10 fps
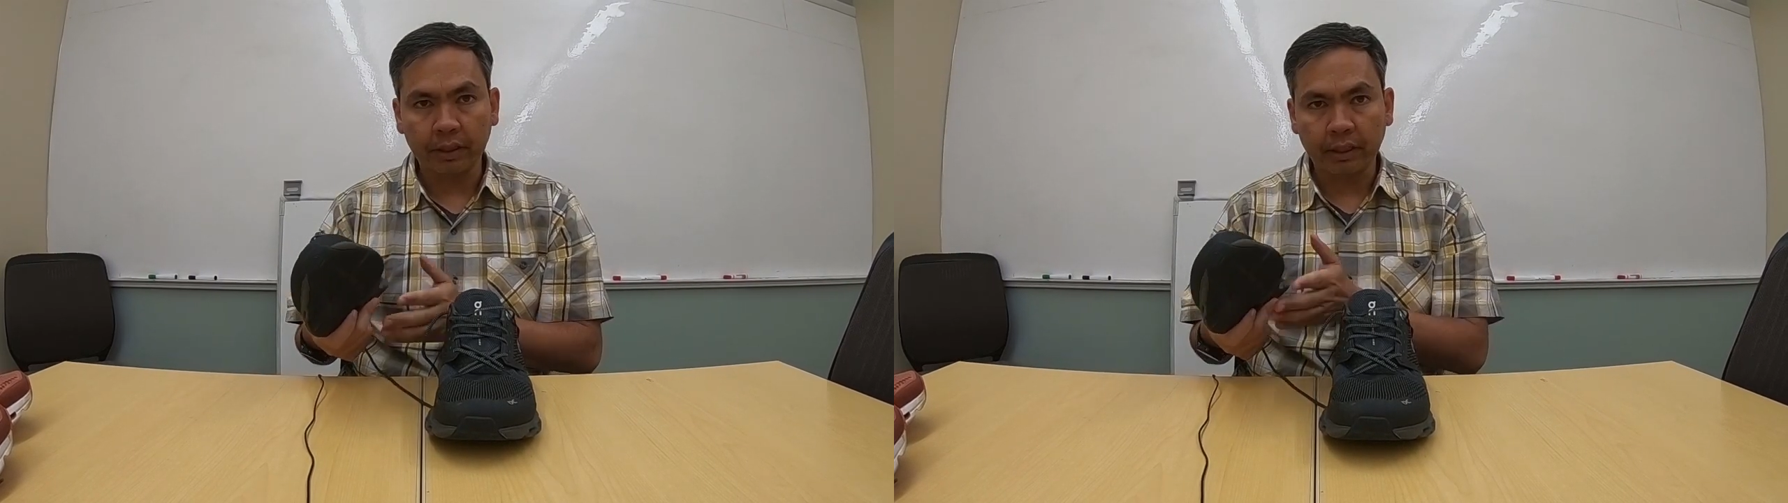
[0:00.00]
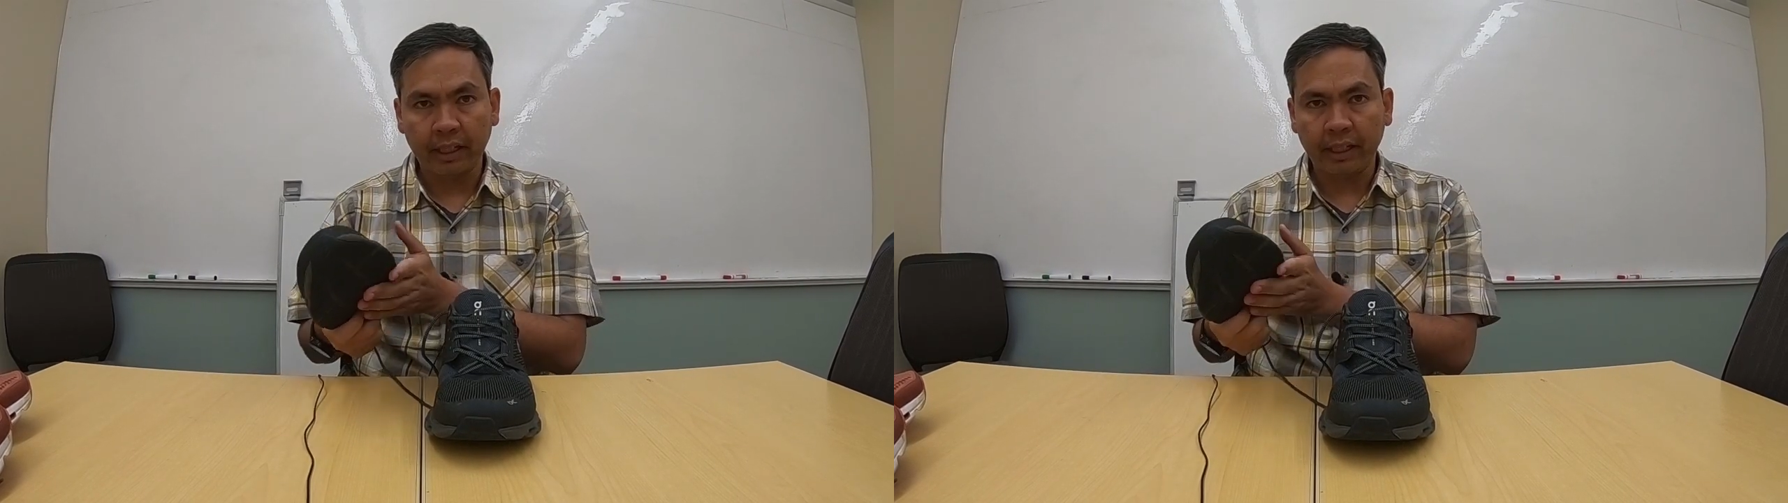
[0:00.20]

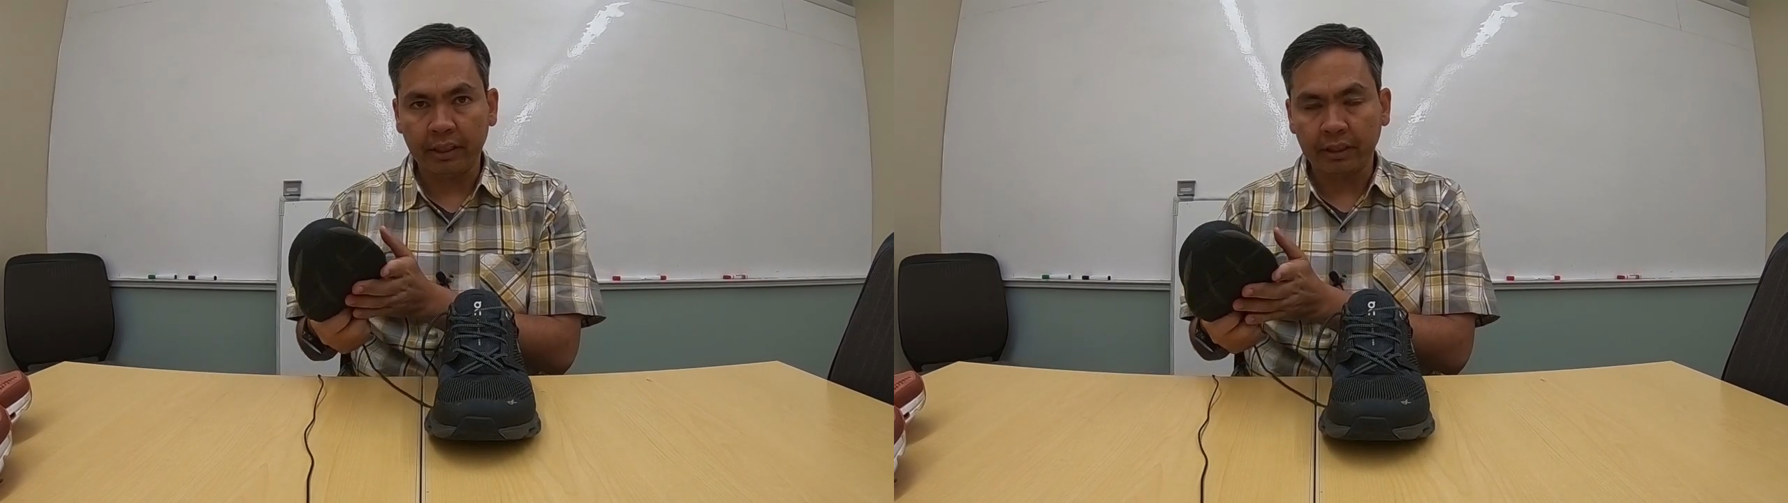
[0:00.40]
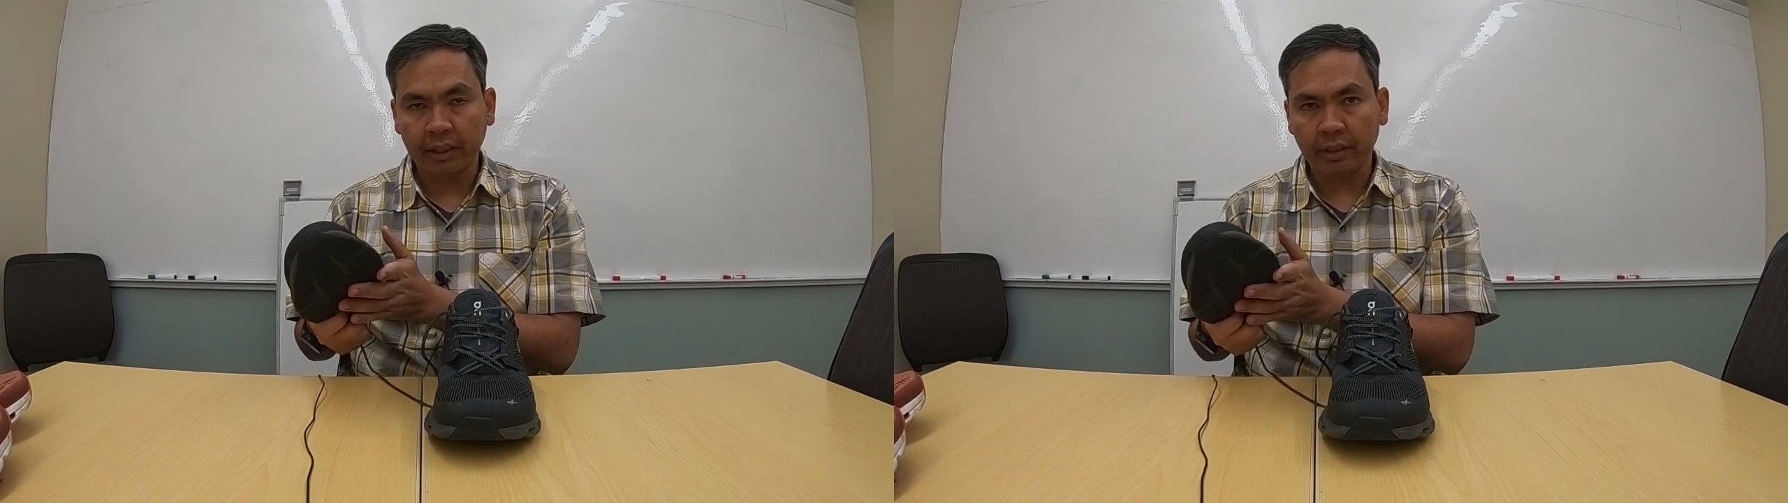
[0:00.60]
that they
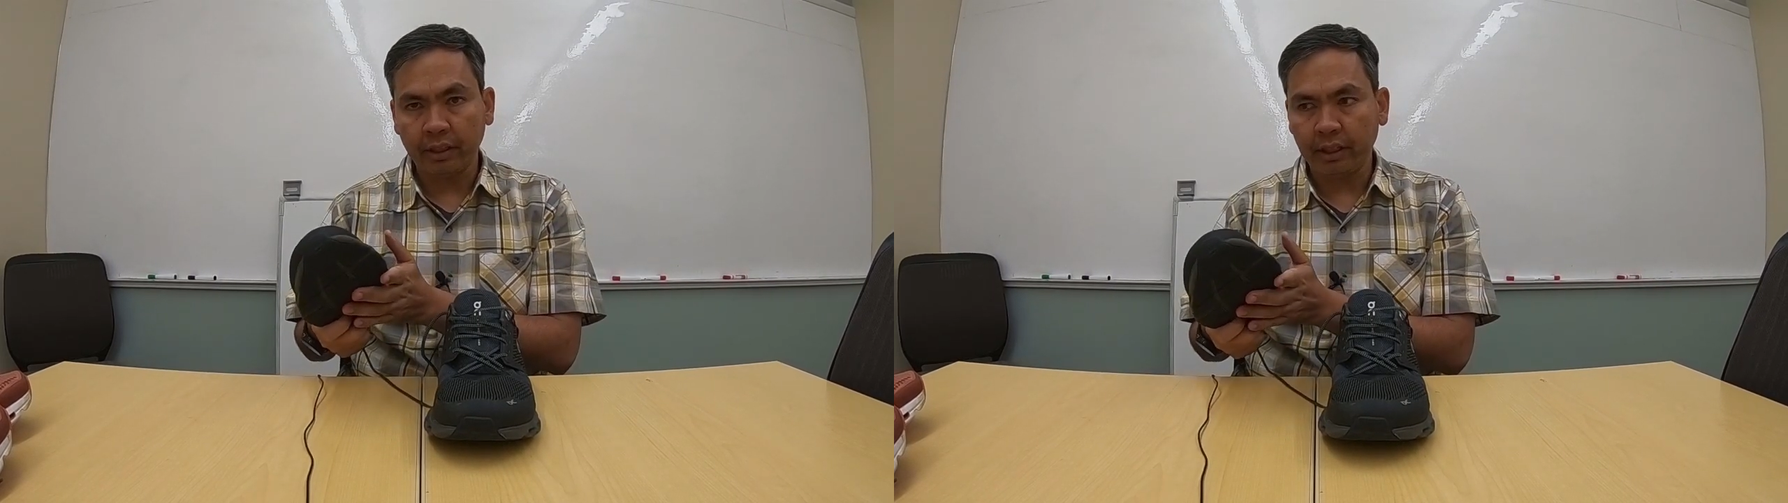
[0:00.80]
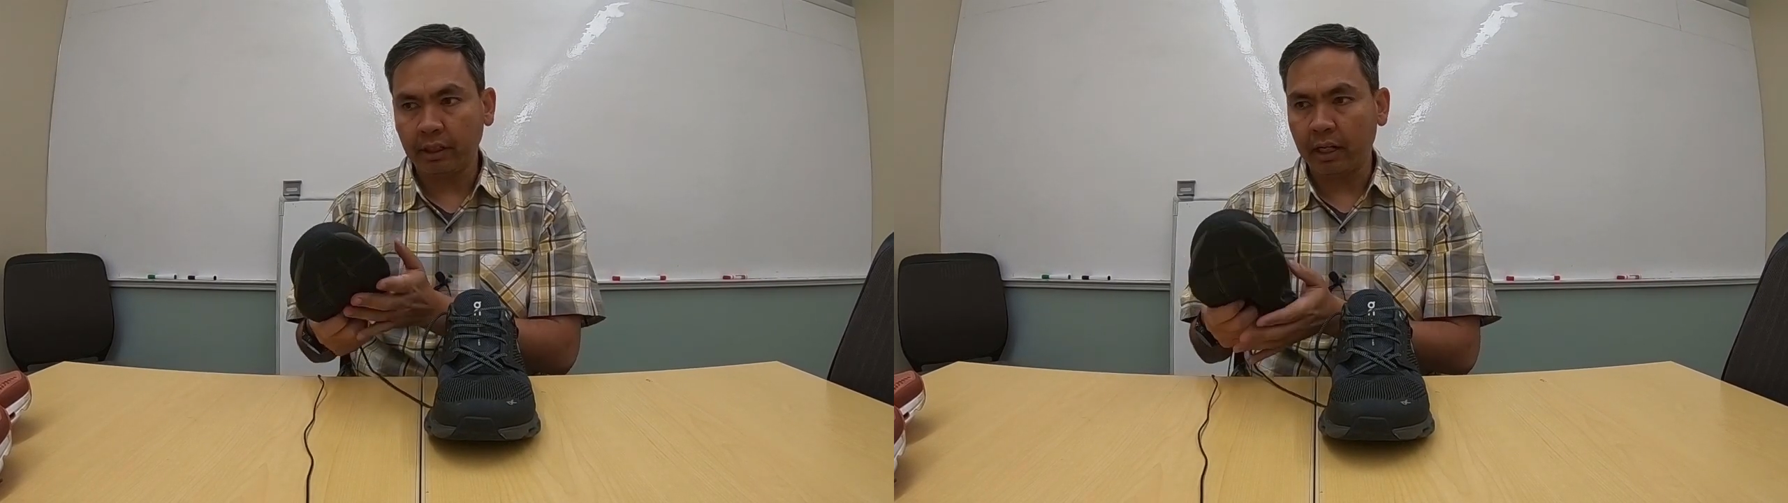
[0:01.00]
injected
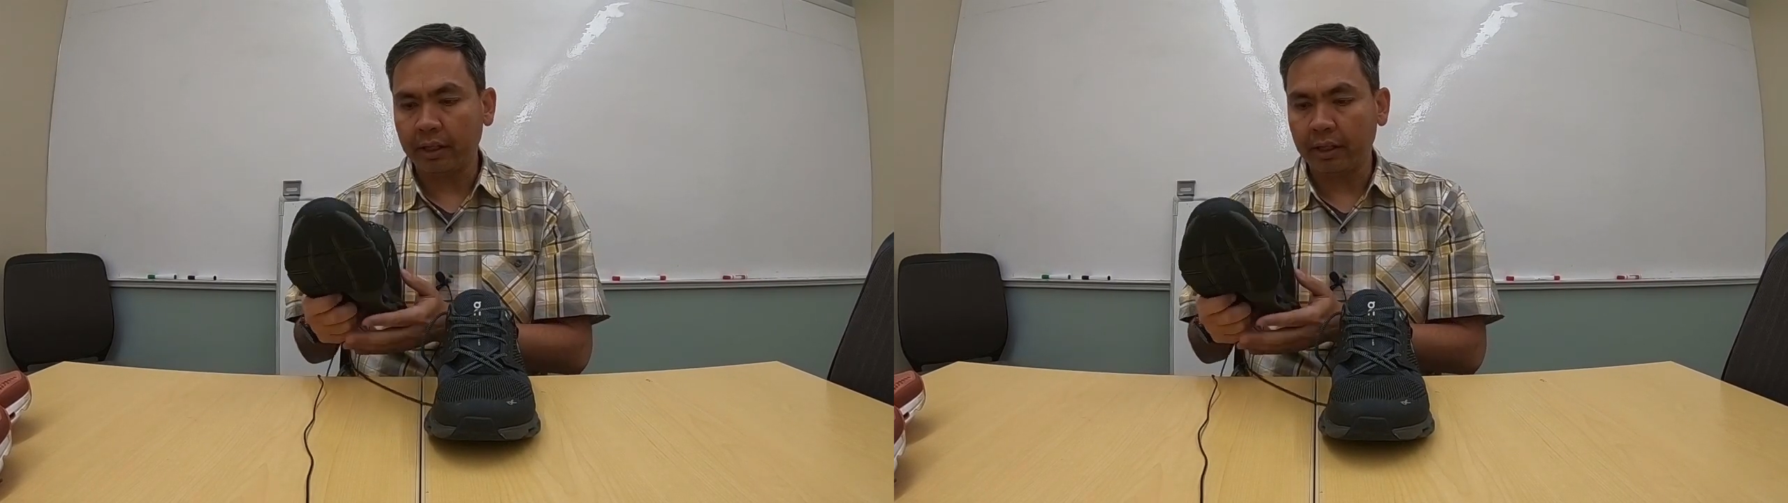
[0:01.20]
in here.